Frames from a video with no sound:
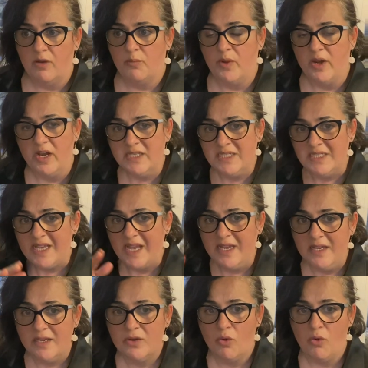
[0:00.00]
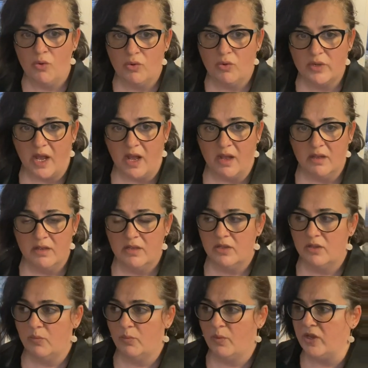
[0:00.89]
when I say in order,
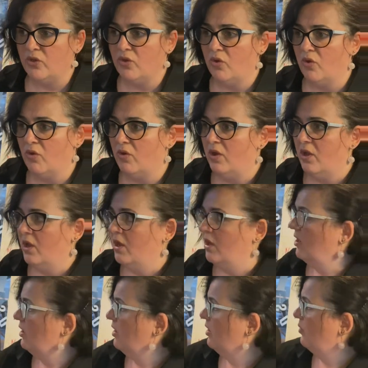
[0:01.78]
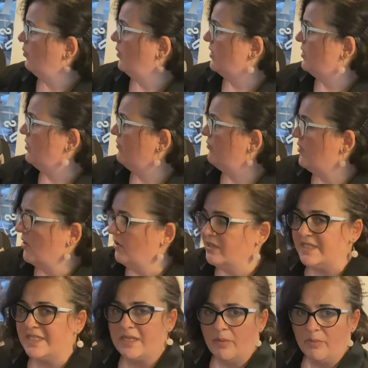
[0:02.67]
when you've
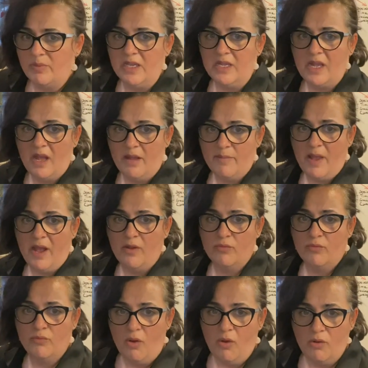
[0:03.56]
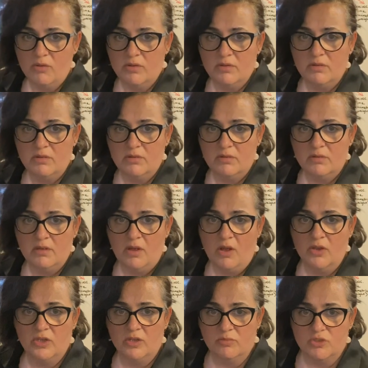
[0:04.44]
noticed something come out wrong
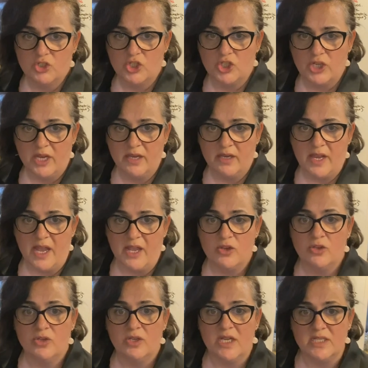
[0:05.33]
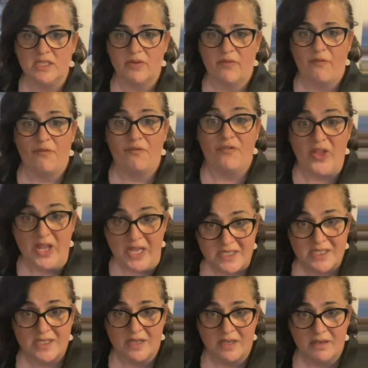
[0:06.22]
on your machine and you need to
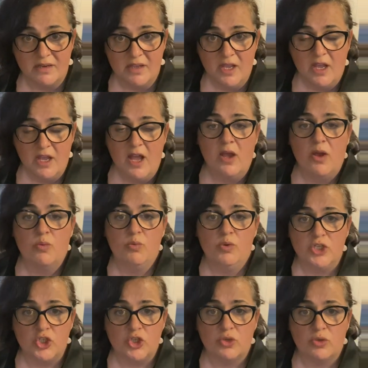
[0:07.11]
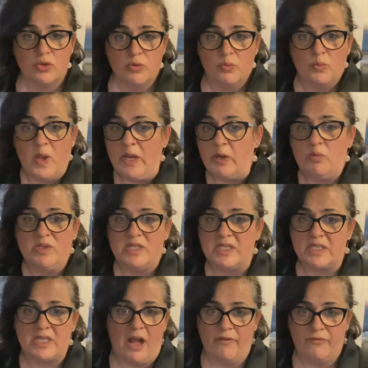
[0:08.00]
fix it, where do we
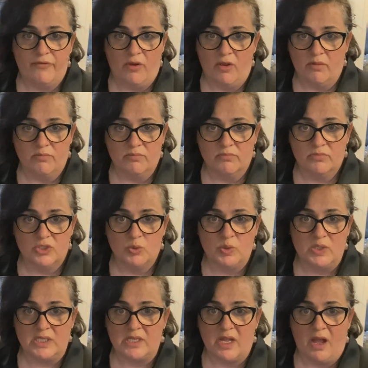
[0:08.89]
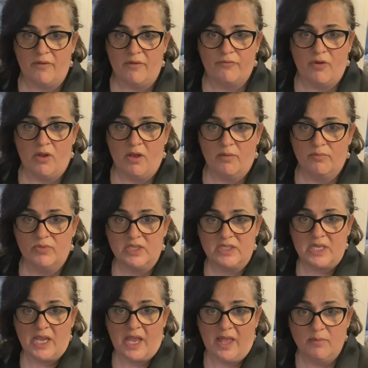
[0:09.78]
start from? Do we start from the
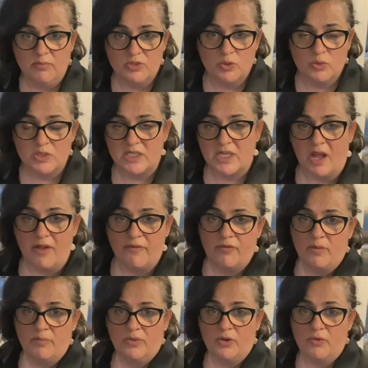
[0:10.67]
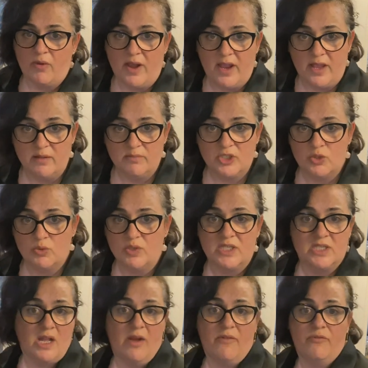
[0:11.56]
temp? Do we start from the grams? Do we
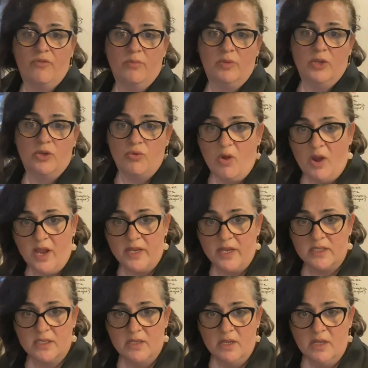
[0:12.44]
start from the grind?